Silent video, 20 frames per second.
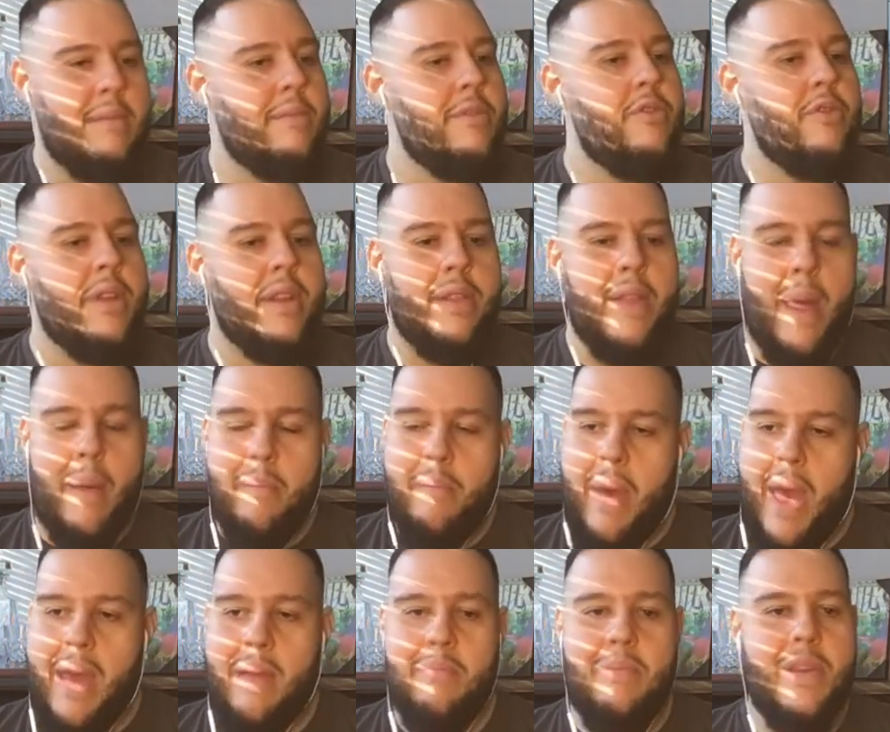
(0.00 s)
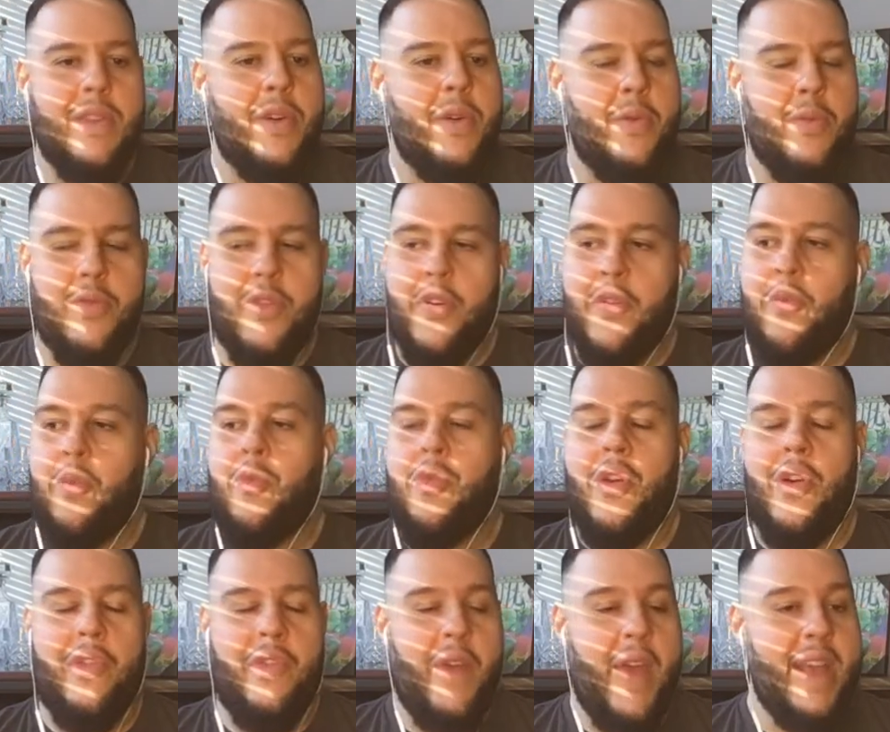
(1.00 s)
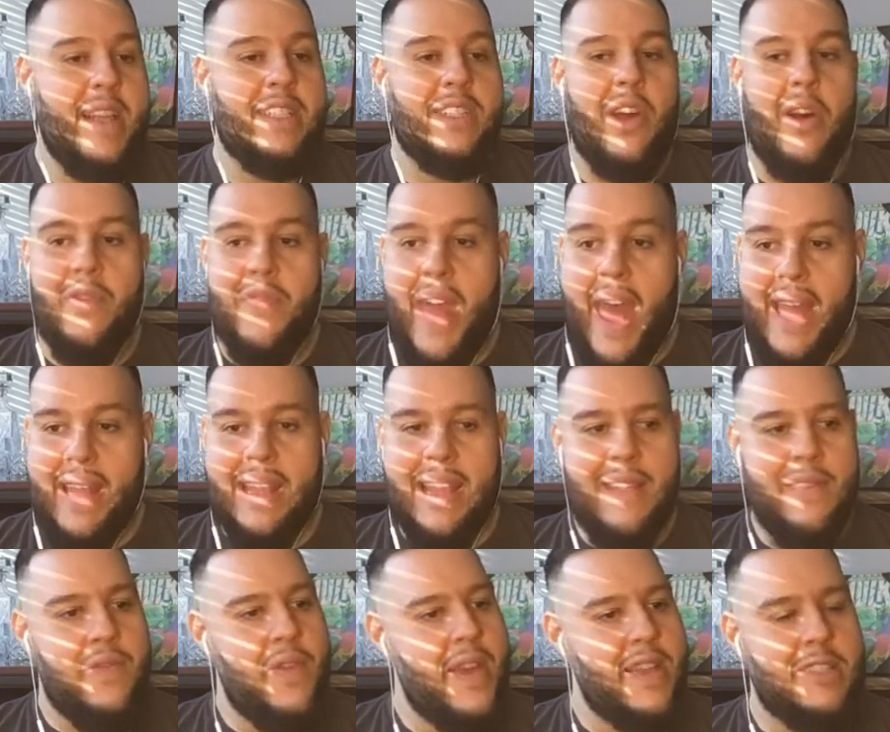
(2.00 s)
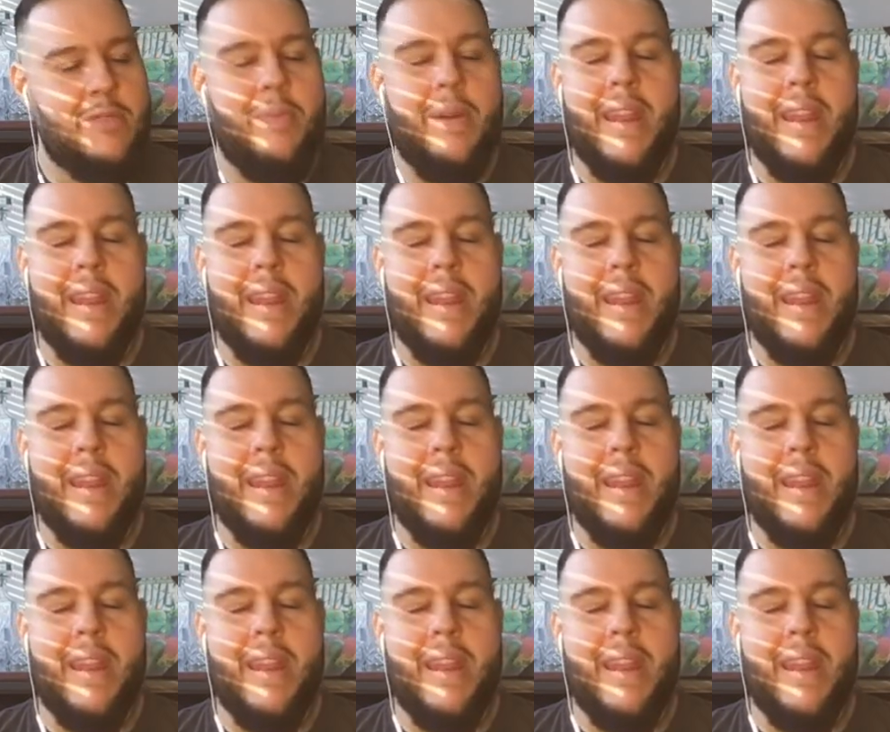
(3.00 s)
You can let Ben be the face of that defense,